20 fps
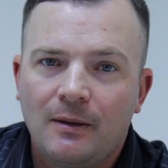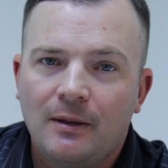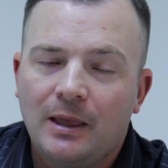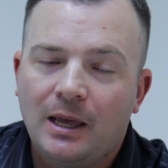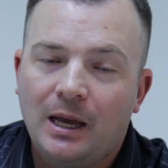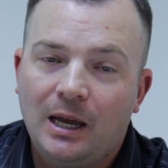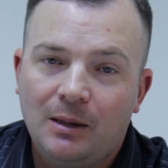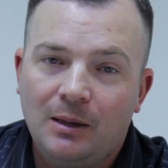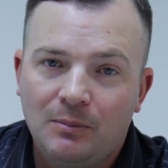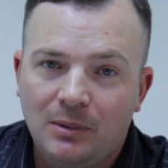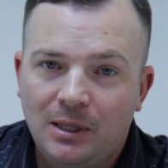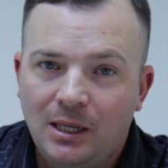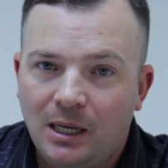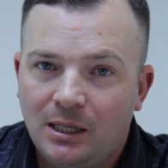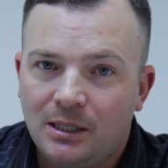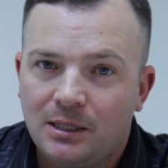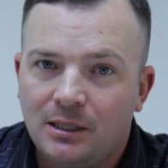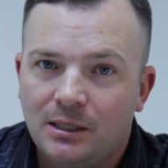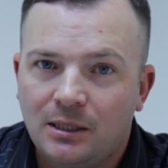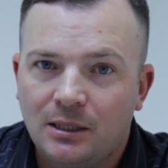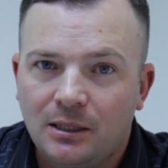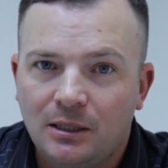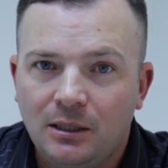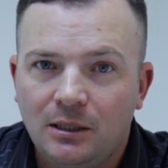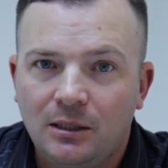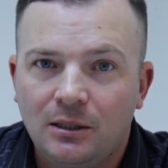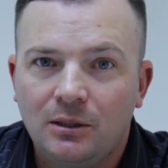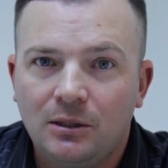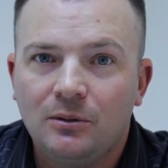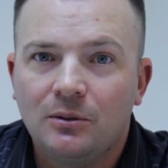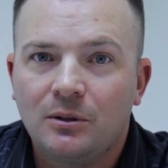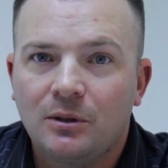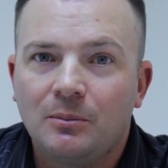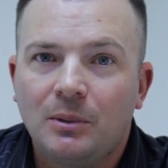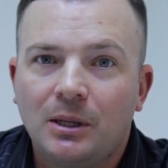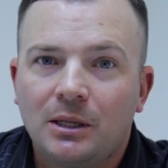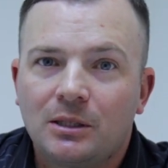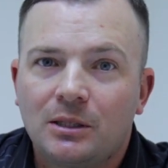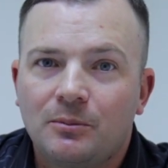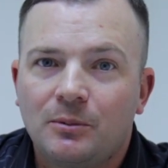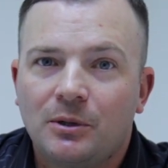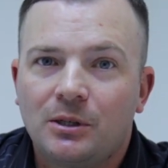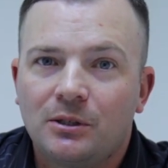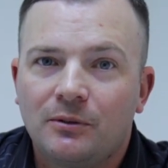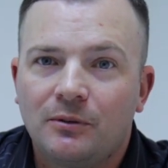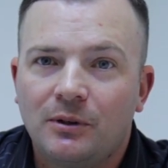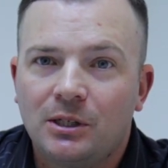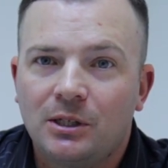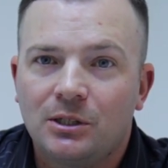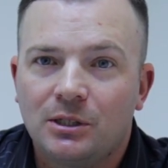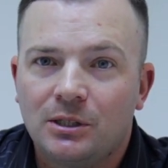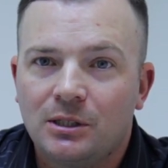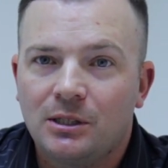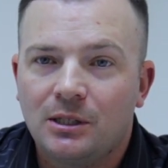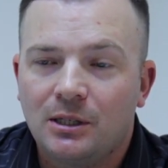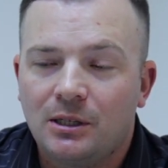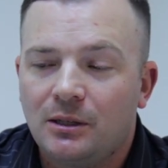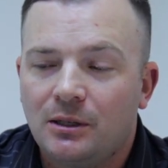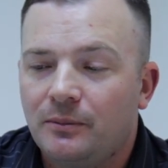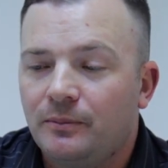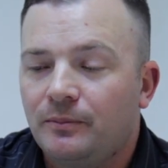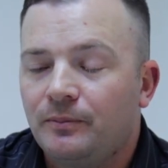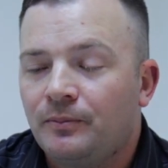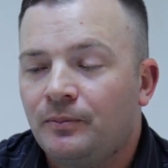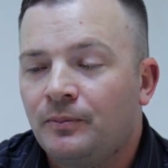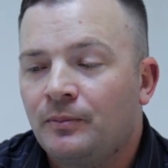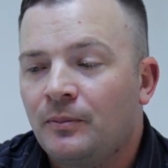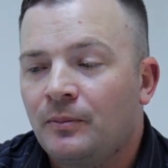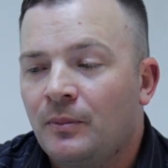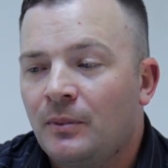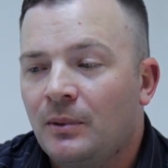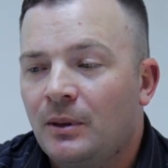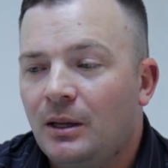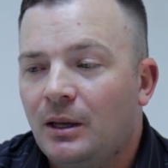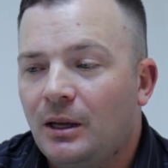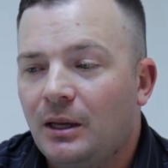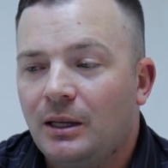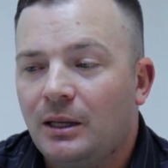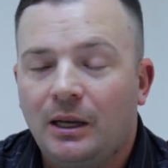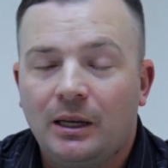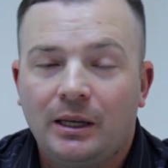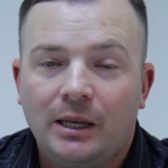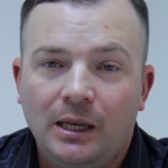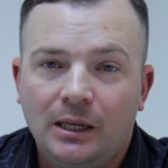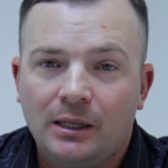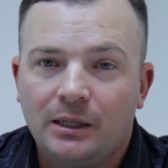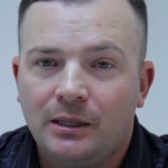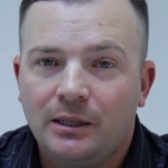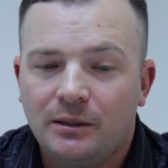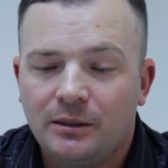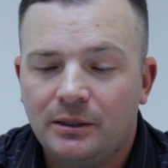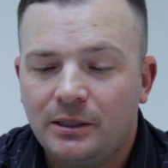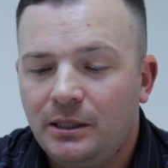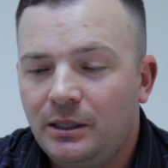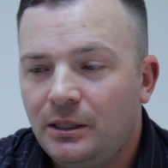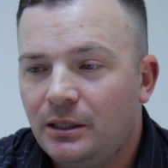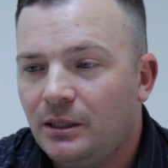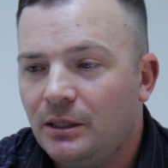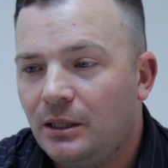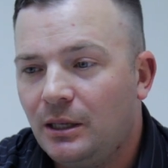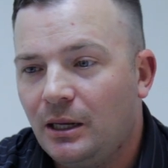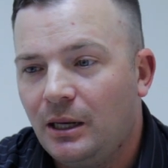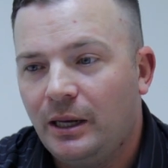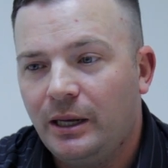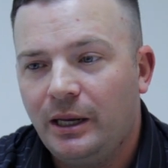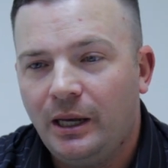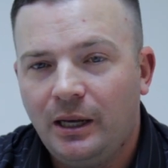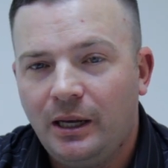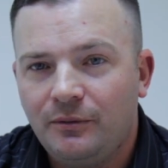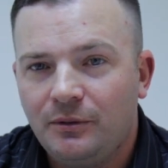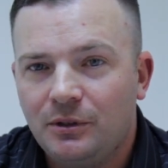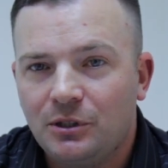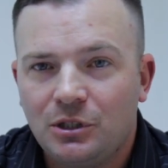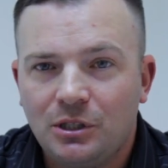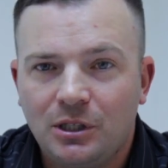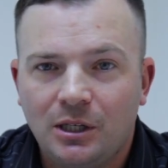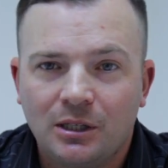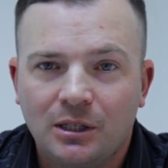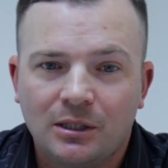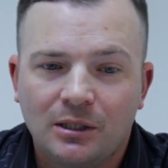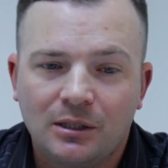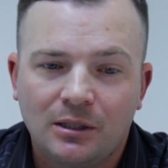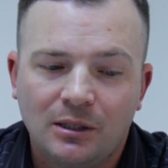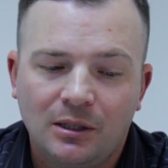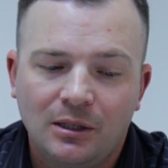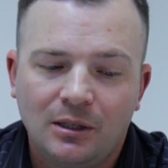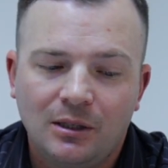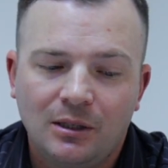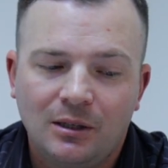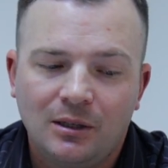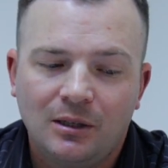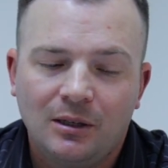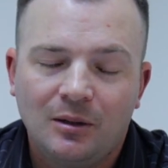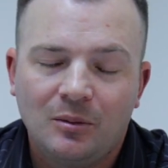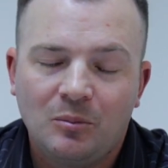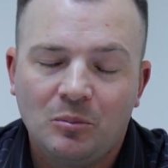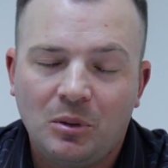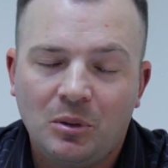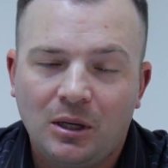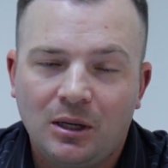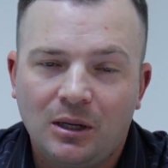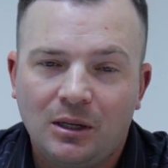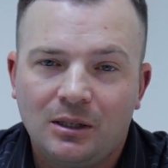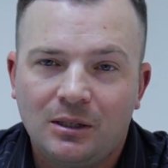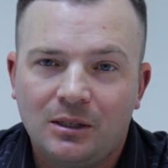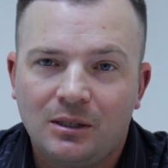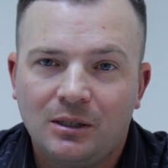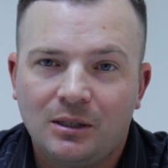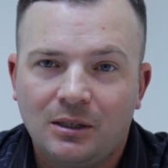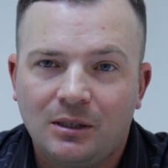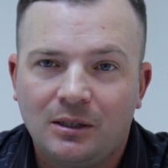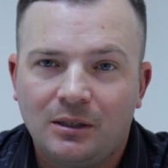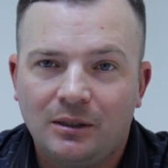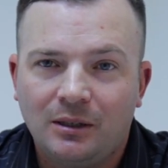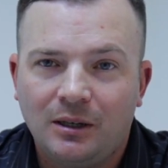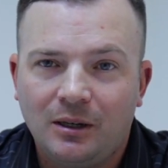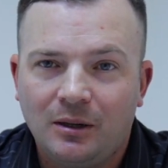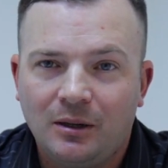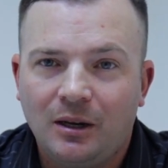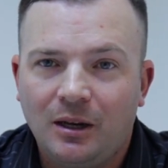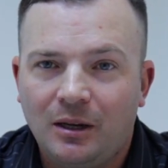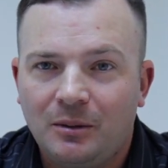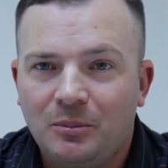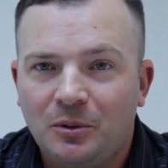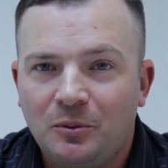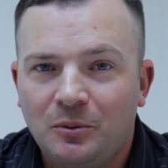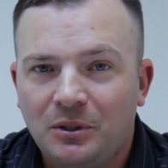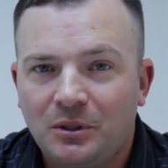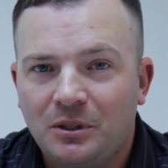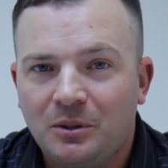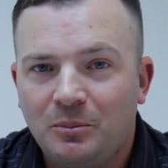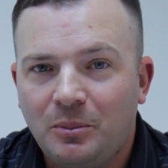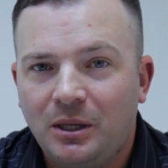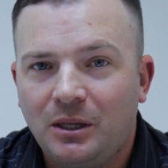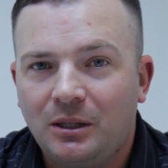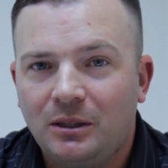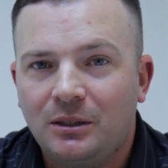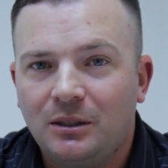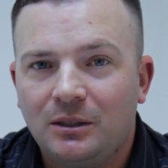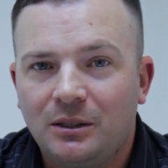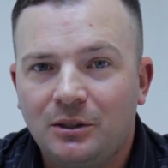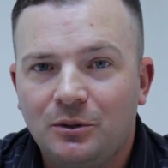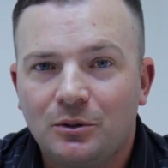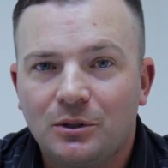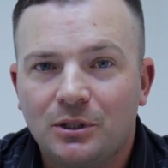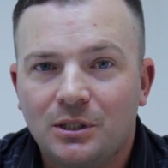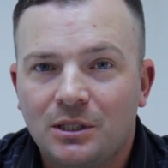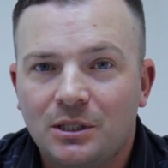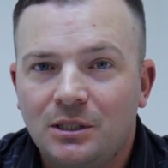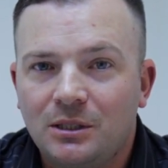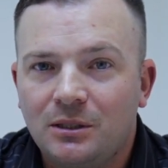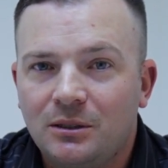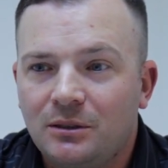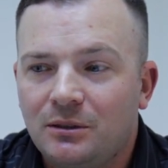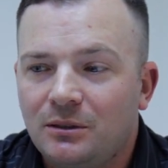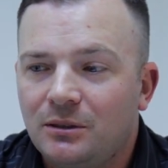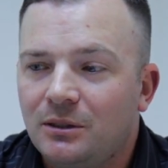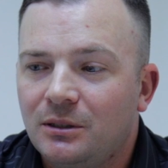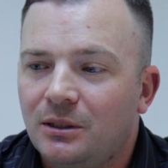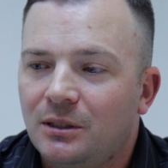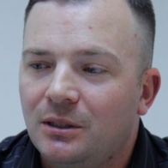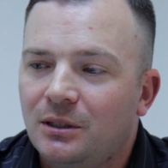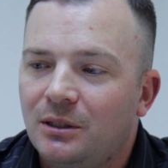I'm guessing you can make some reservations there. I can't guarantee it. I haven't checked, but I'd be willing to bet that you could still